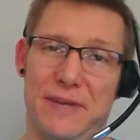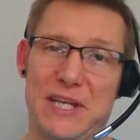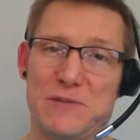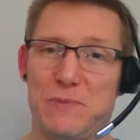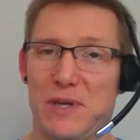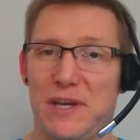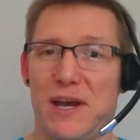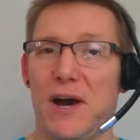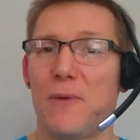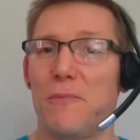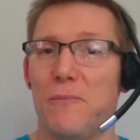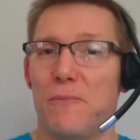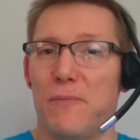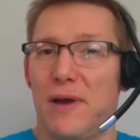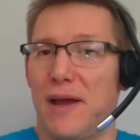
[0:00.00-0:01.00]
It's
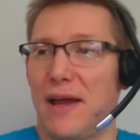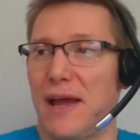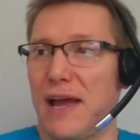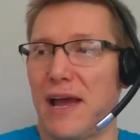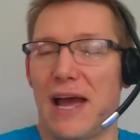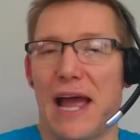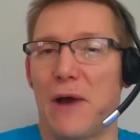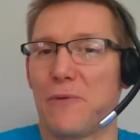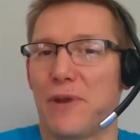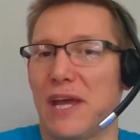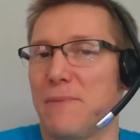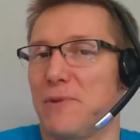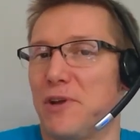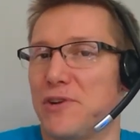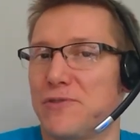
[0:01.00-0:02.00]
become yeah. our
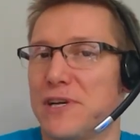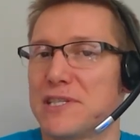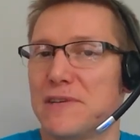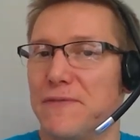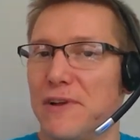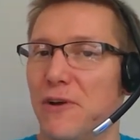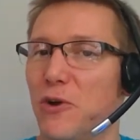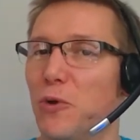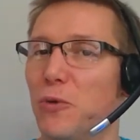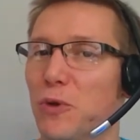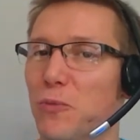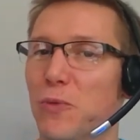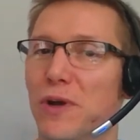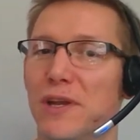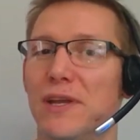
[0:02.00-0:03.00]
name and address, if you like, all
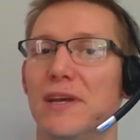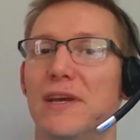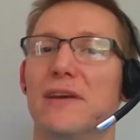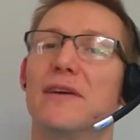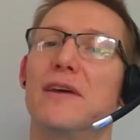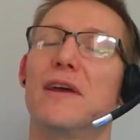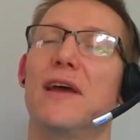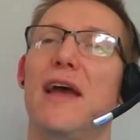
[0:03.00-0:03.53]
in one hit.